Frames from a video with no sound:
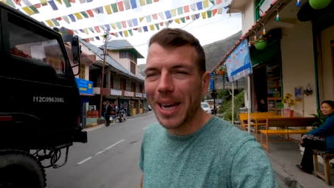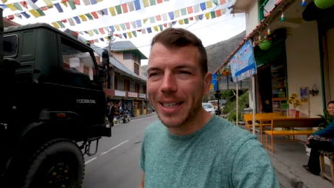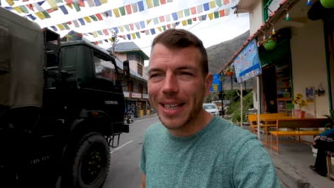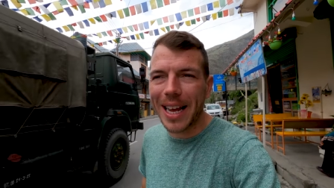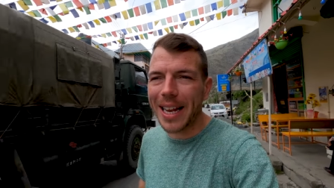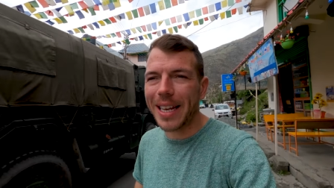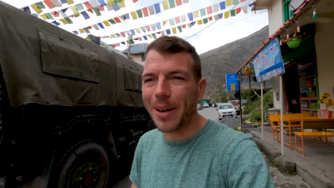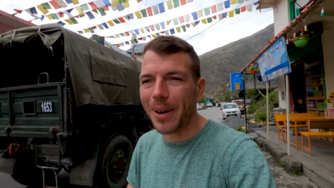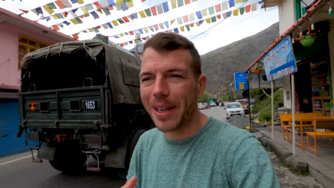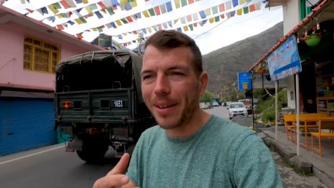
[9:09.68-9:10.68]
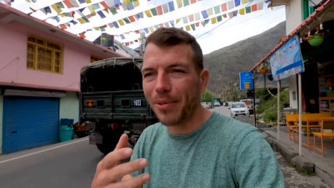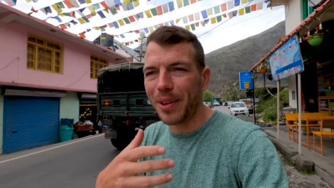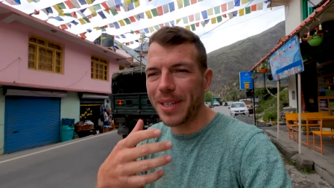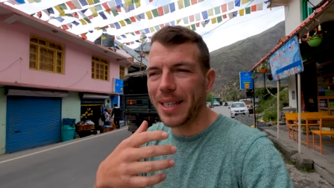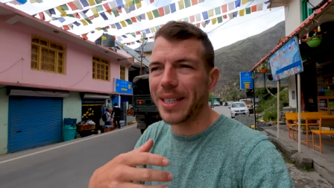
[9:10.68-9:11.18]
you can tell anyway, the
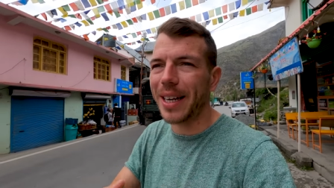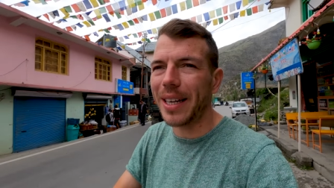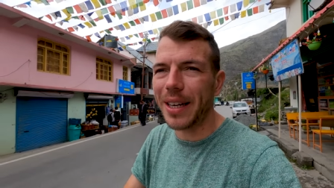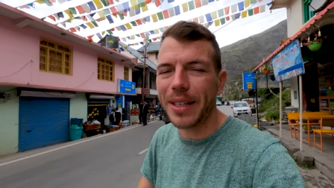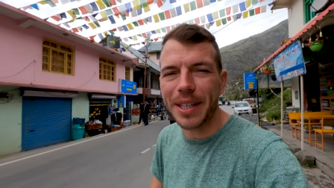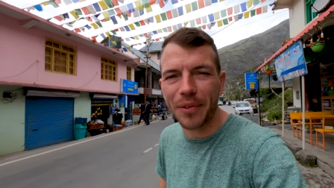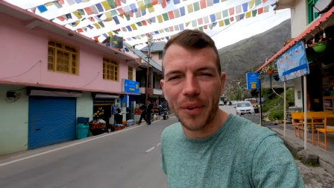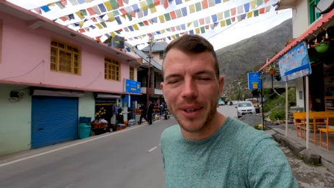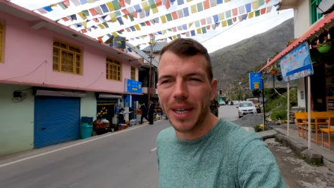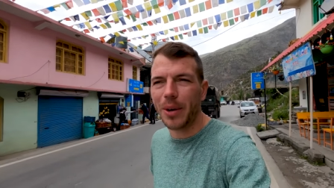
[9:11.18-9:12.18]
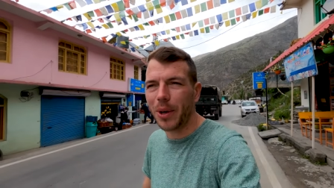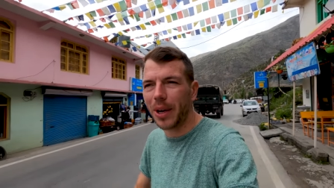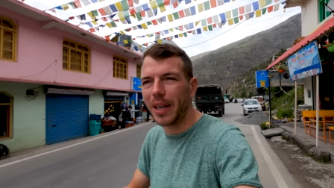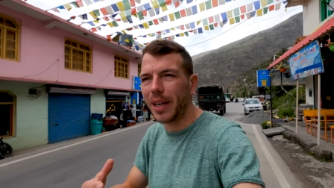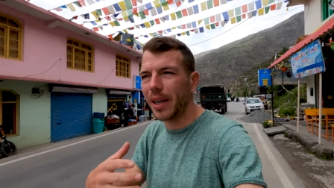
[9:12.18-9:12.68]
physics are a little different. They look
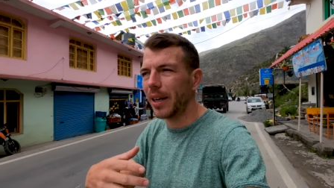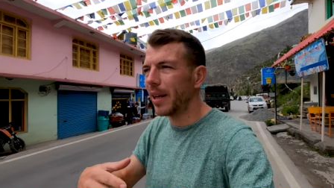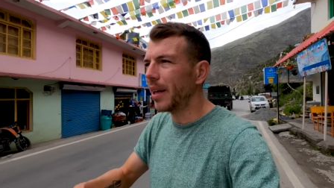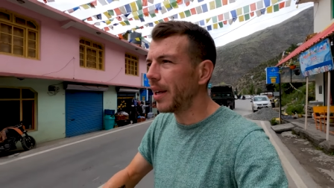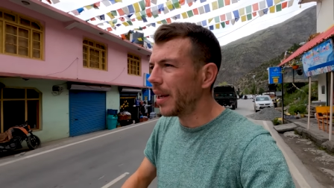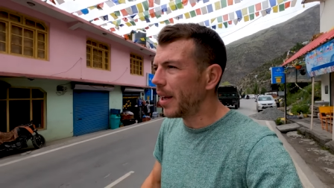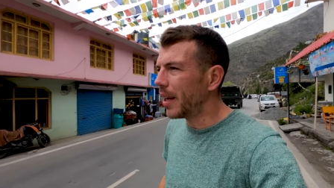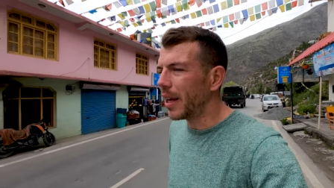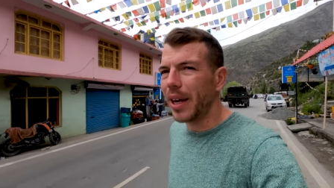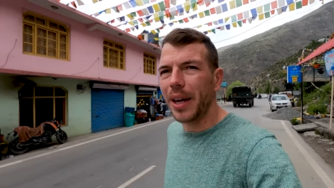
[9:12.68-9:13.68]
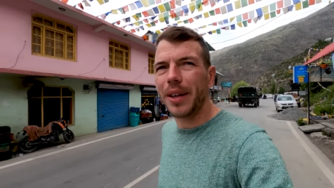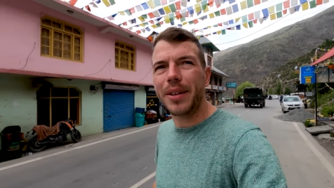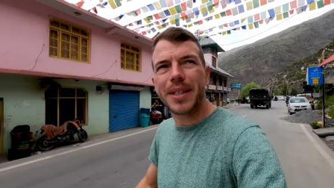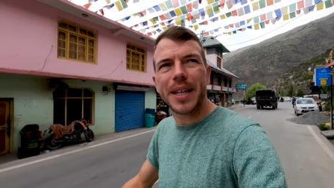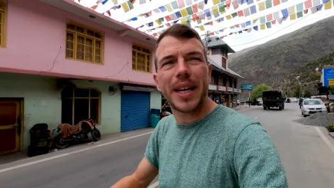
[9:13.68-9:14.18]
a little... the
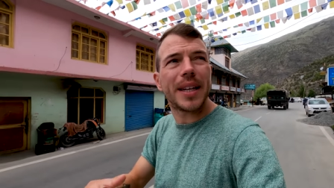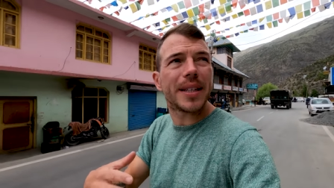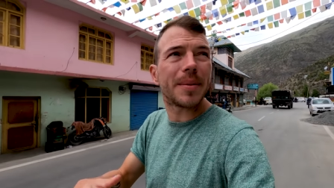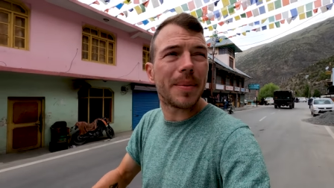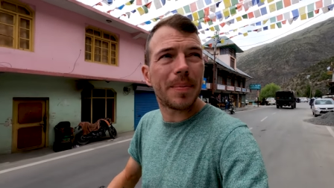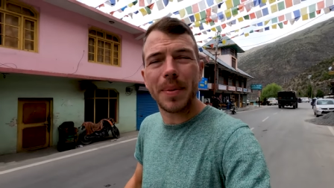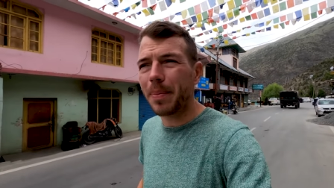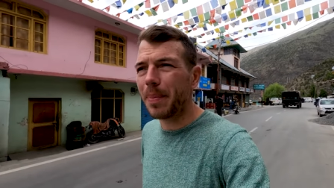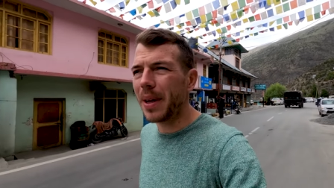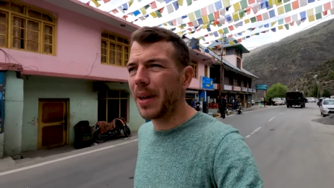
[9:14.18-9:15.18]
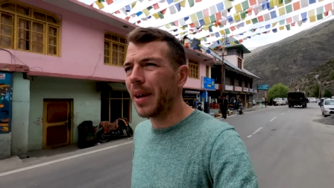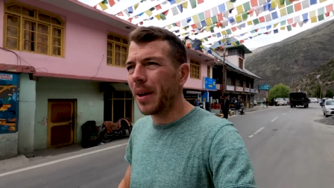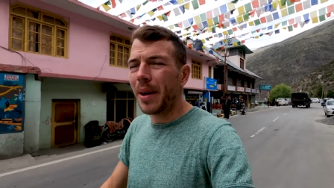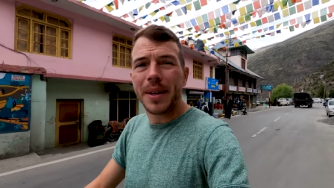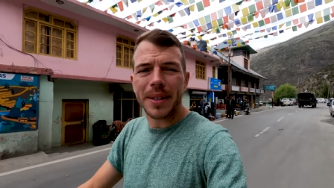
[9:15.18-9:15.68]
skin is
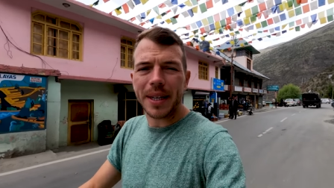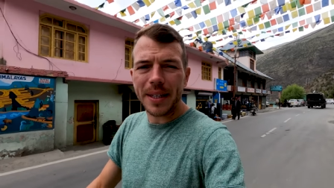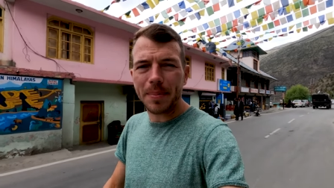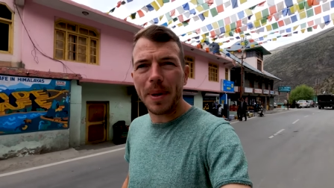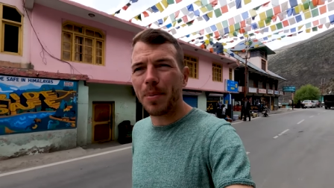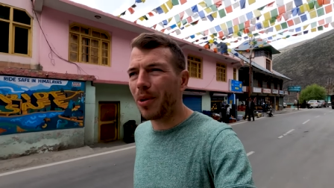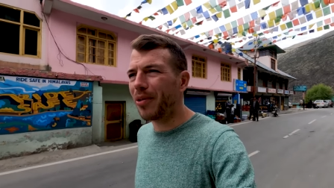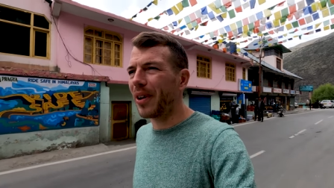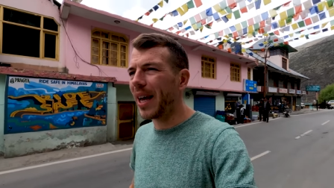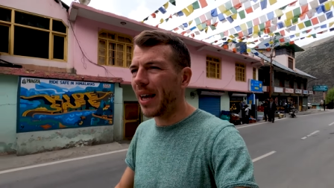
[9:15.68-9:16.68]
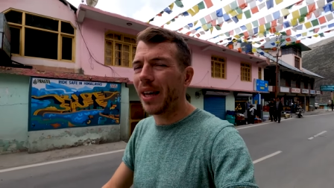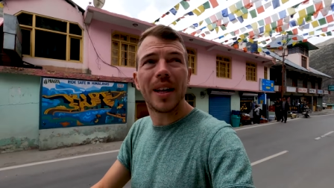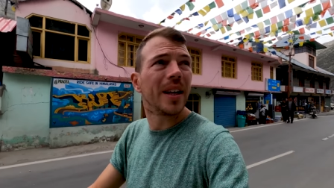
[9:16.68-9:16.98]
a bit more fair.